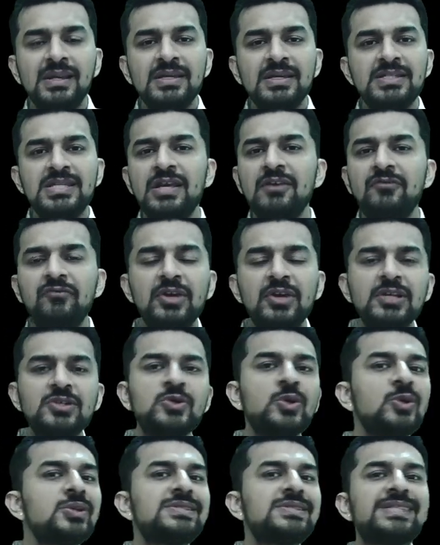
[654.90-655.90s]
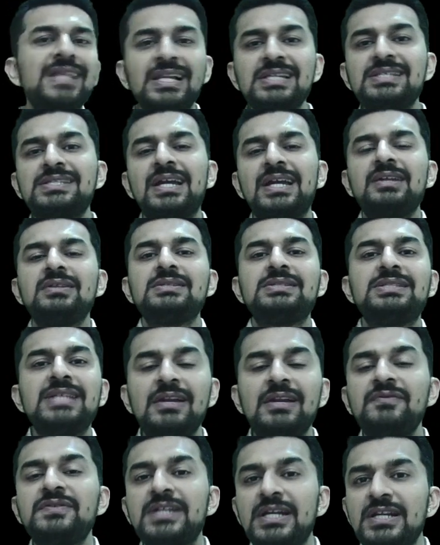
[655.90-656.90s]
See, if you're so
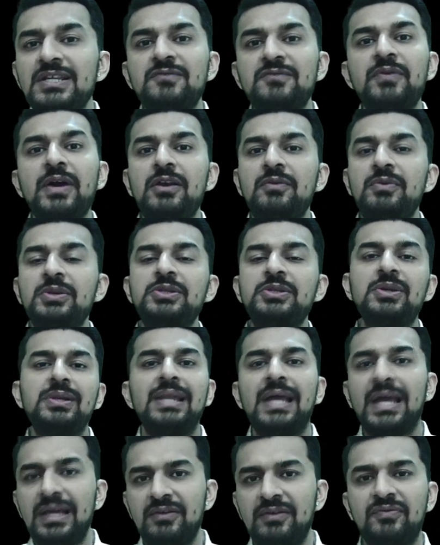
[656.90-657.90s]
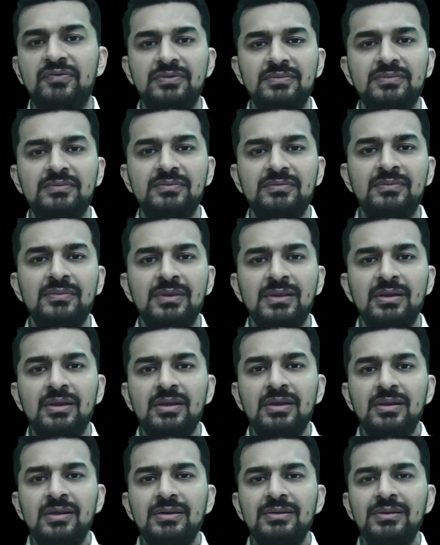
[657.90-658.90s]
self-satisfied with your life,
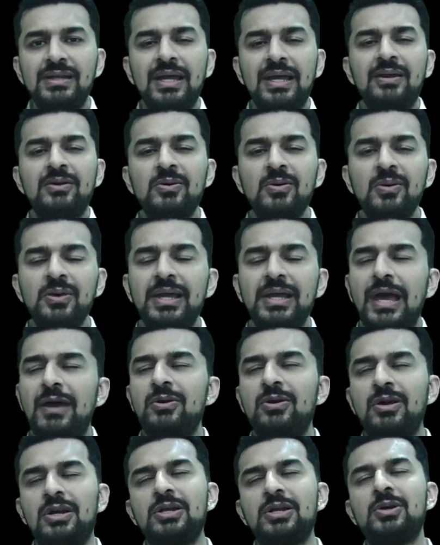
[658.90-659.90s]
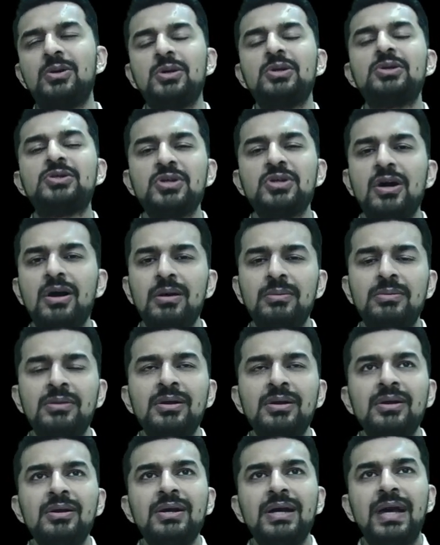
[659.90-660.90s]
like, okay, I got a good job,
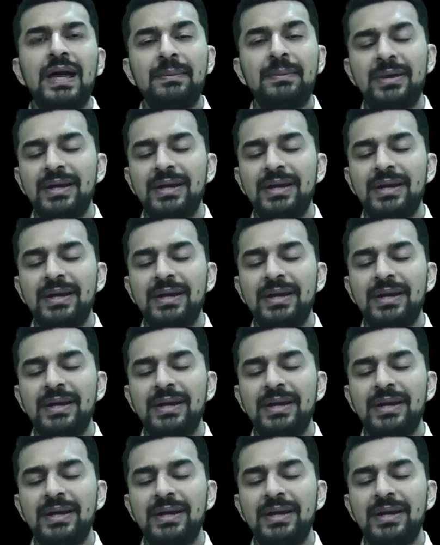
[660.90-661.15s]
I'm